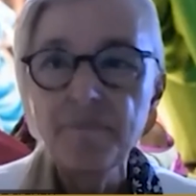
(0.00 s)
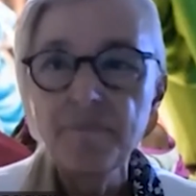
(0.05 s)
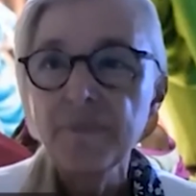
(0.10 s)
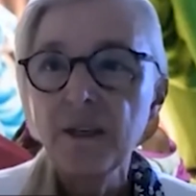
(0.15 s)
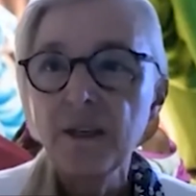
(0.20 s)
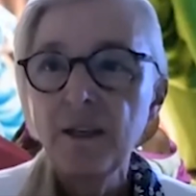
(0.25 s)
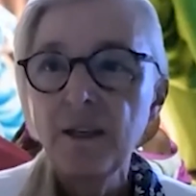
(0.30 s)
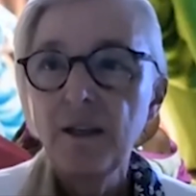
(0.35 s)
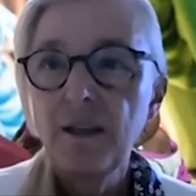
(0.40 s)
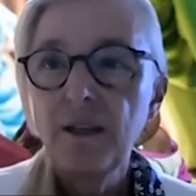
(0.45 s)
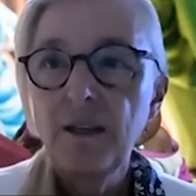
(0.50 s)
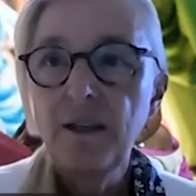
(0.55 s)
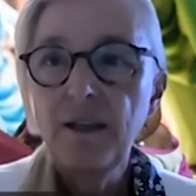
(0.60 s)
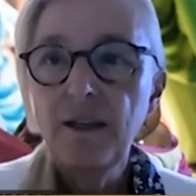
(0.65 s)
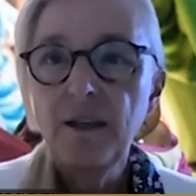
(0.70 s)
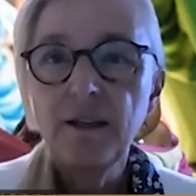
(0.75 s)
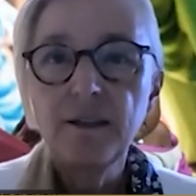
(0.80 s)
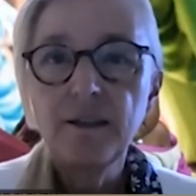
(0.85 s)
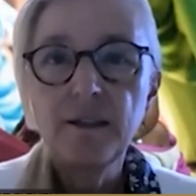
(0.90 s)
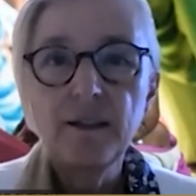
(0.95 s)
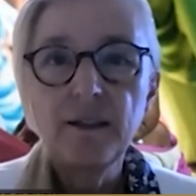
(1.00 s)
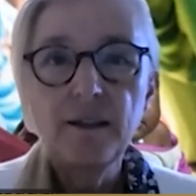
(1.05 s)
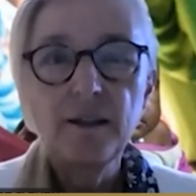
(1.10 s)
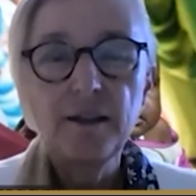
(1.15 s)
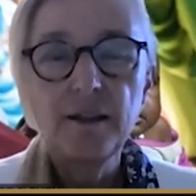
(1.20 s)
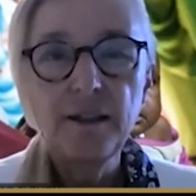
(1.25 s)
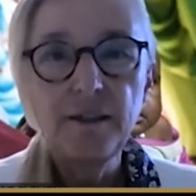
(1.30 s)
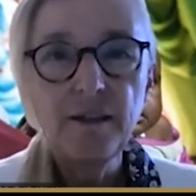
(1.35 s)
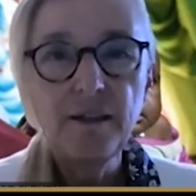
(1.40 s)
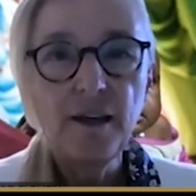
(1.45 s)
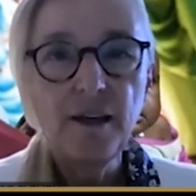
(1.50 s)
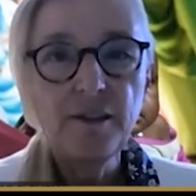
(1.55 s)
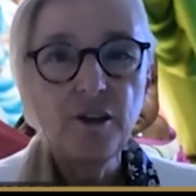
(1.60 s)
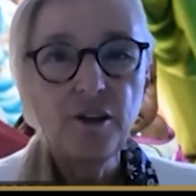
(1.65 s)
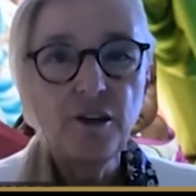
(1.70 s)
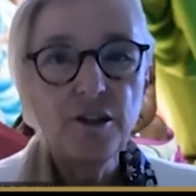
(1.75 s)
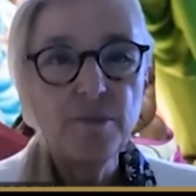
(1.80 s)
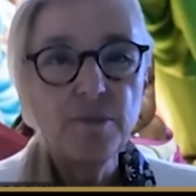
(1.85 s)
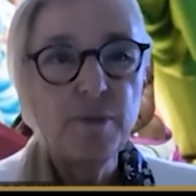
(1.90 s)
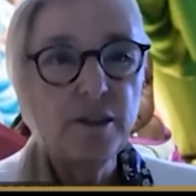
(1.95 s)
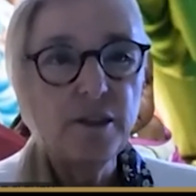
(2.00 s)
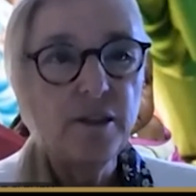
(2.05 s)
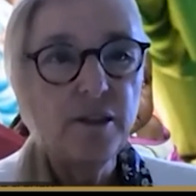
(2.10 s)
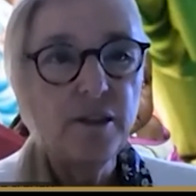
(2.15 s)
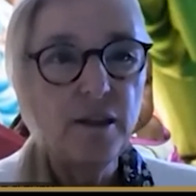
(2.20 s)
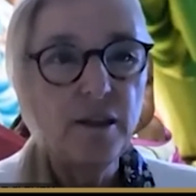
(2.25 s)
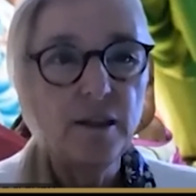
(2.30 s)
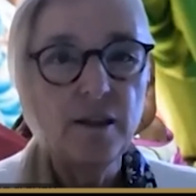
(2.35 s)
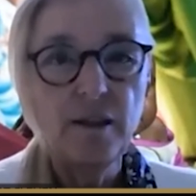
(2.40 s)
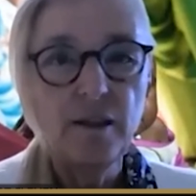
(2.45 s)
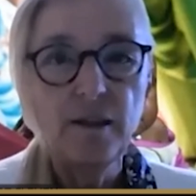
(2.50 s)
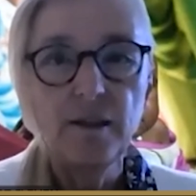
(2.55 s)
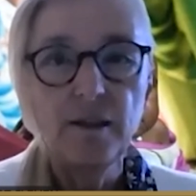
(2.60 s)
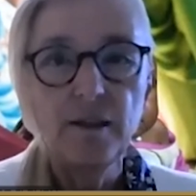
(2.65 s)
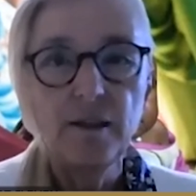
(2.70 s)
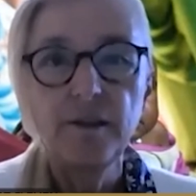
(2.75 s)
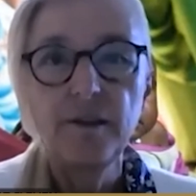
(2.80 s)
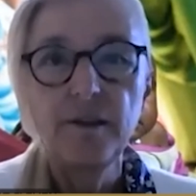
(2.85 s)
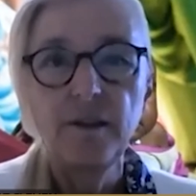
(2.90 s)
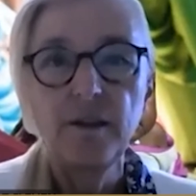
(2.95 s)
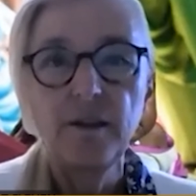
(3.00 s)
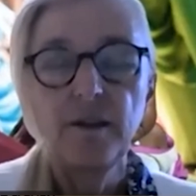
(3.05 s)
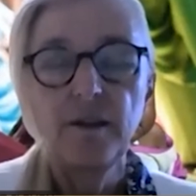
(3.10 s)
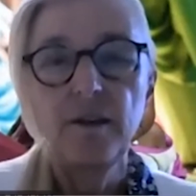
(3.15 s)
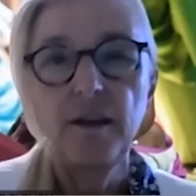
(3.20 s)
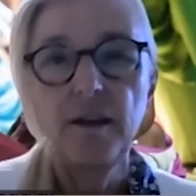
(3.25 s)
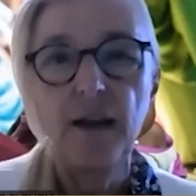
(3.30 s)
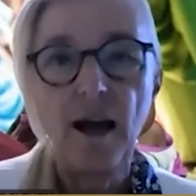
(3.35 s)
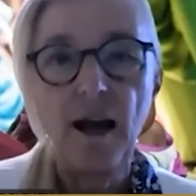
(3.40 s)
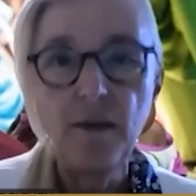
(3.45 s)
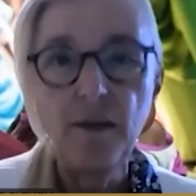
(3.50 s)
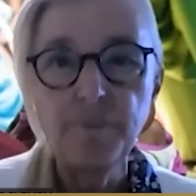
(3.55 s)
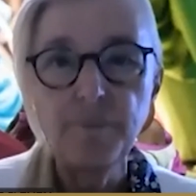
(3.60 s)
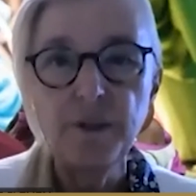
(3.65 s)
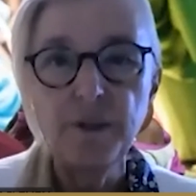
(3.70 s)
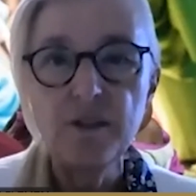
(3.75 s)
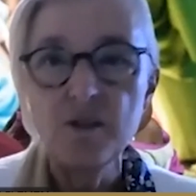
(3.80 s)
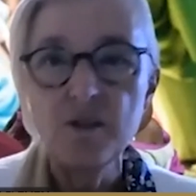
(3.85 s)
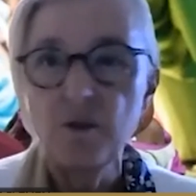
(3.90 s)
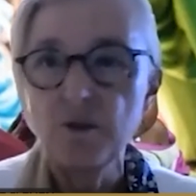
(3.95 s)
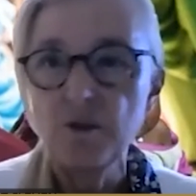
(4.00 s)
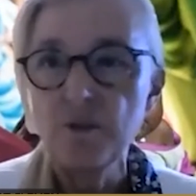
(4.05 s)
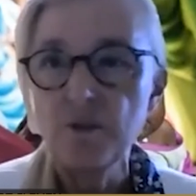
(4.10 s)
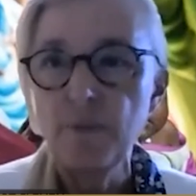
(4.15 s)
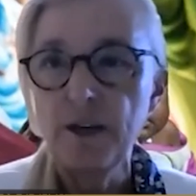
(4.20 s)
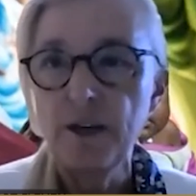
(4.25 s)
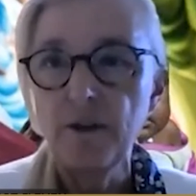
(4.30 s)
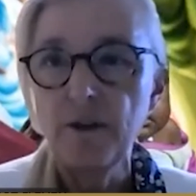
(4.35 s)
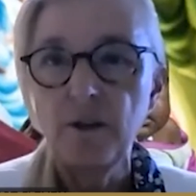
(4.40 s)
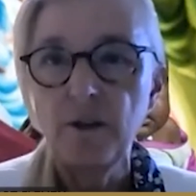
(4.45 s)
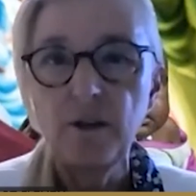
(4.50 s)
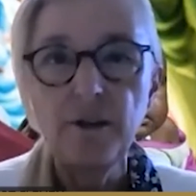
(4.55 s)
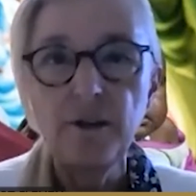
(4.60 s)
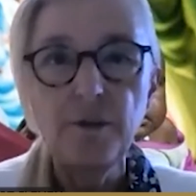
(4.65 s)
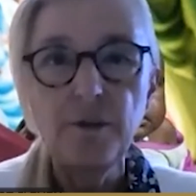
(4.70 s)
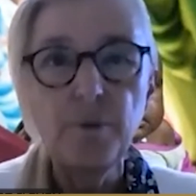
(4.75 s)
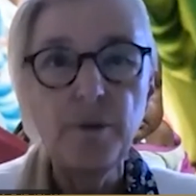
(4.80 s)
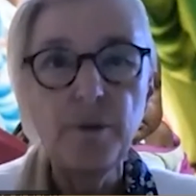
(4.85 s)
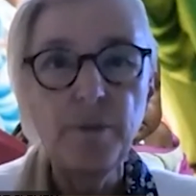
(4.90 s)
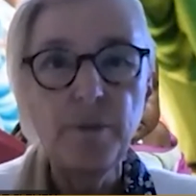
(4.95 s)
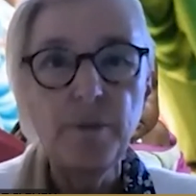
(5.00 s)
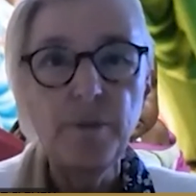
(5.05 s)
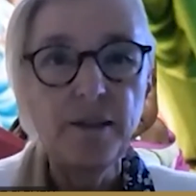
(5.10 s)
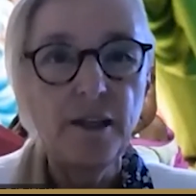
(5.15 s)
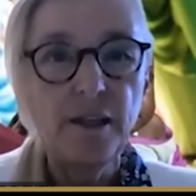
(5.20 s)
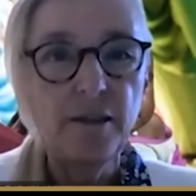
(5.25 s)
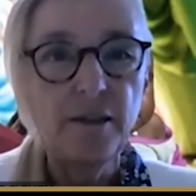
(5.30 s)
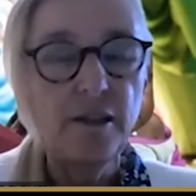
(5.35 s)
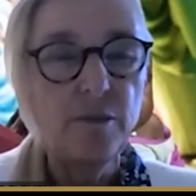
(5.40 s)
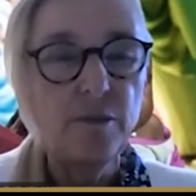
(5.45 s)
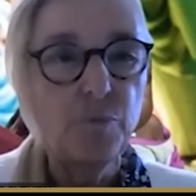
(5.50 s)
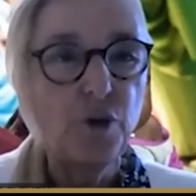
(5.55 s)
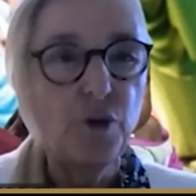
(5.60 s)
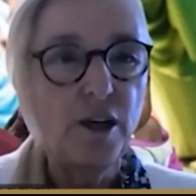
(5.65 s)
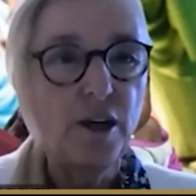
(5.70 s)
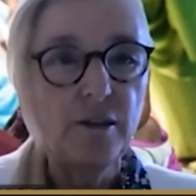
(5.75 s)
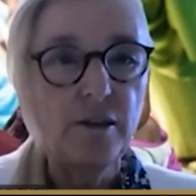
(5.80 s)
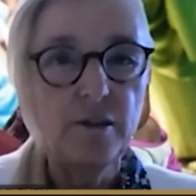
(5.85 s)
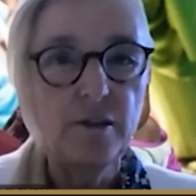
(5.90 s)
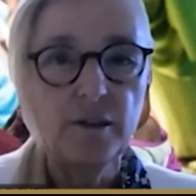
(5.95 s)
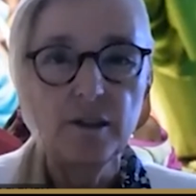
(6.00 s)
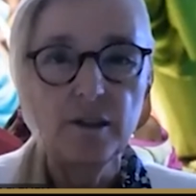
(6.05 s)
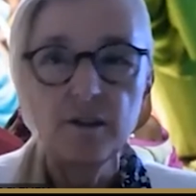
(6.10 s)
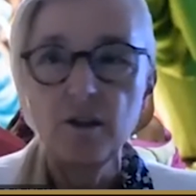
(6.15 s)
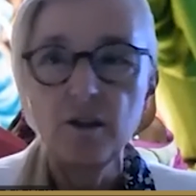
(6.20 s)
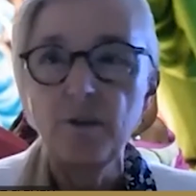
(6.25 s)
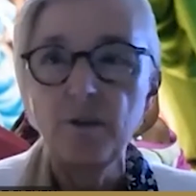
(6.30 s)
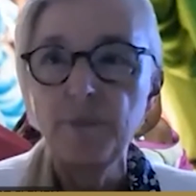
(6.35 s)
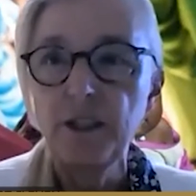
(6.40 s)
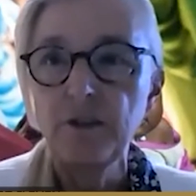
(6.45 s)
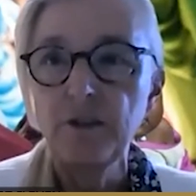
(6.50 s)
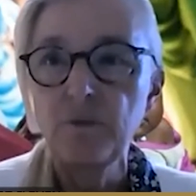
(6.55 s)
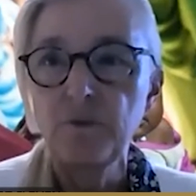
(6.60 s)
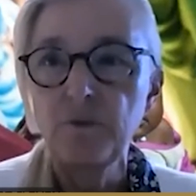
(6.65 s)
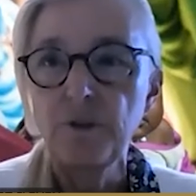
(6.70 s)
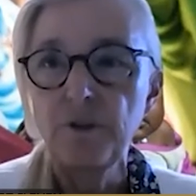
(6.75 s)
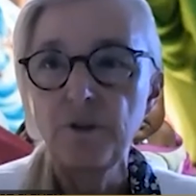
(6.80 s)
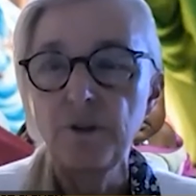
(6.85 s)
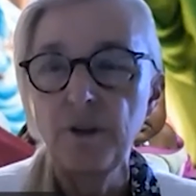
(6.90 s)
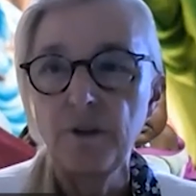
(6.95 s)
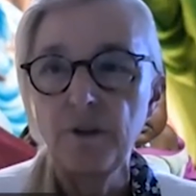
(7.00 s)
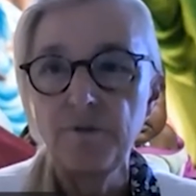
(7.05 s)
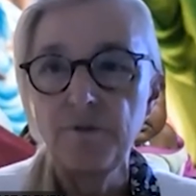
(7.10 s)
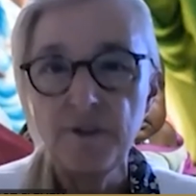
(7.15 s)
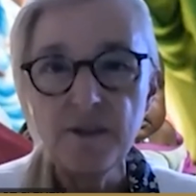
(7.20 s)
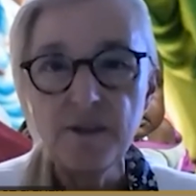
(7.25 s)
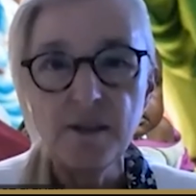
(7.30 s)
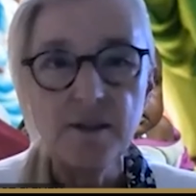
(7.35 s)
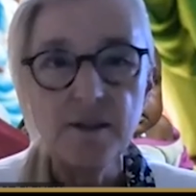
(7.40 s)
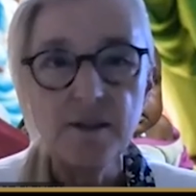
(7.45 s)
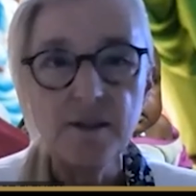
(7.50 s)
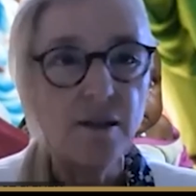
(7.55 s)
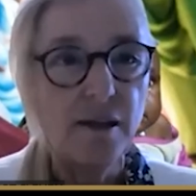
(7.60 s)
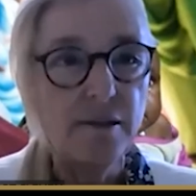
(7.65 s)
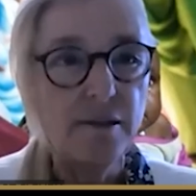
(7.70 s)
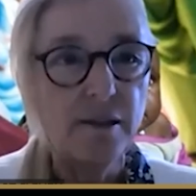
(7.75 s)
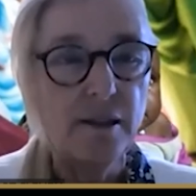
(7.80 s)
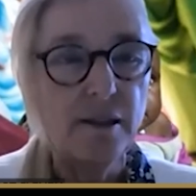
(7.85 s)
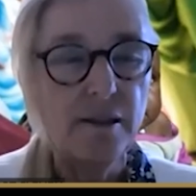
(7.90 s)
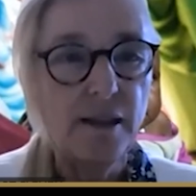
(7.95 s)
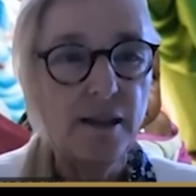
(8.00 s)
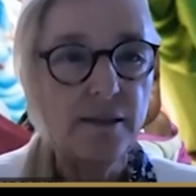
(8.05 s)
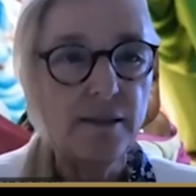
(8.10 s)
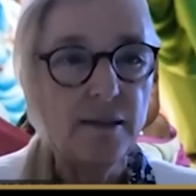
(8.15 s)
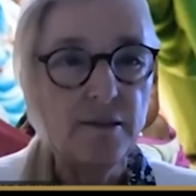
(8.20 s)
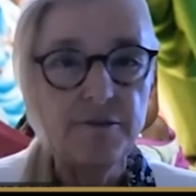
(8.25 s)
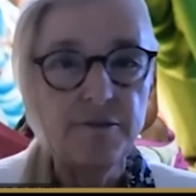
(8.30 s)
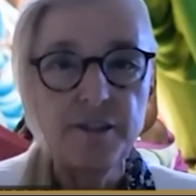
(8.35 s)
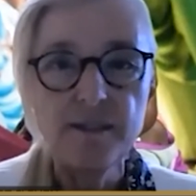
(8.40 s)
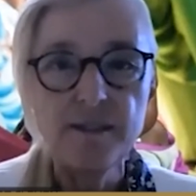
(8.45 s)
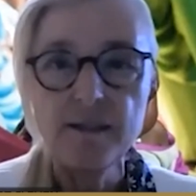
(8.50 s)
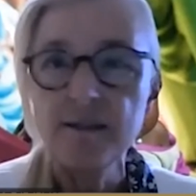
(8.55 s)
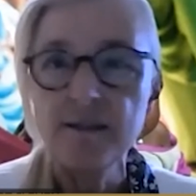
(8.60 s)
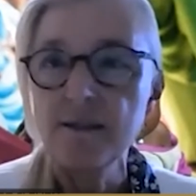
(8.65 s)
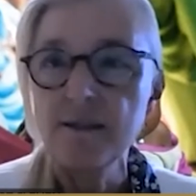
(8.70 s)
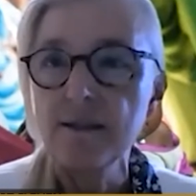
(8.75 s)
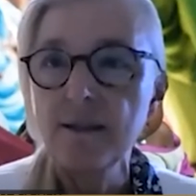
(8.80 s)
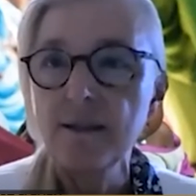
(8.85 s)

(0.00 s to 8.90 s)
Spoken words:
And in that hospital, the app is used by all the women getting pregnant and coming for the visits, antenatal visits.